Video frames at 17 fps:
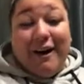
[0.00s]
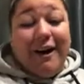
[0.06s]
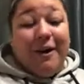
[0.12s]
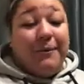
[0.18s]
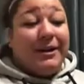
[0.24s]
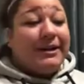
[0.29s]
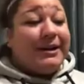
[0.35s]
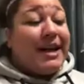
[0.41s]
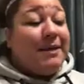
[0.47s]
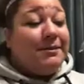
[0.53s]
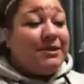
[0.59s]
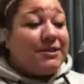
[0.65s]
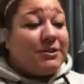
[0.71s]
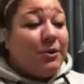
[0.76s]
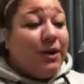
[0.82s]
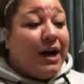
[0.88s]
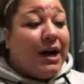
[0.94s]
When it came to
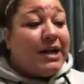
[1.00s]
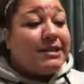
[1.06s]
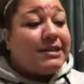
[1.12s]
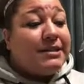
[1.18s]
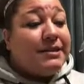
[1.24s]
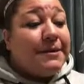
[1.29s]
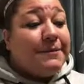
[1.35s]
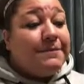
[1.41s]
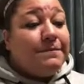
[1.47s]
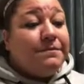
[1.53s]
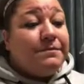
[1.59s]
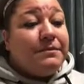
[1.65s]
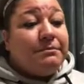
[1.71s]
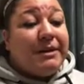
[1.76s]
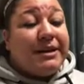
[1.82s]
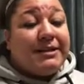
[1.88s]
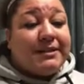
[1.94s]
squats,
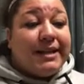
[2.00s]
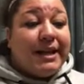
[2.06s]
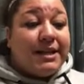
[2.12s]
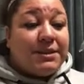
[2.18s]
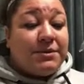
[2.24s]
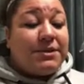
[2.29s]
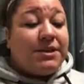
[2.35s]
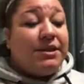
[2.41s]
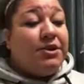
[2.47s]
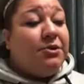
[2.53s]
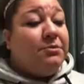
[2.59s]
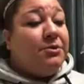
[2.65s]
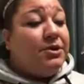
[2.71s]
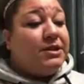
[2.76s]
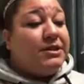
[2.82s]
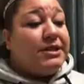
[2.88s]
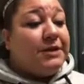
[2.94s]
my stance was a little
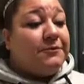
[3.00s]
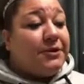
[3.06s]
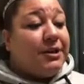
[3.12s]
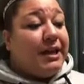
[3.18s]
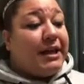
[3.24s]
more different.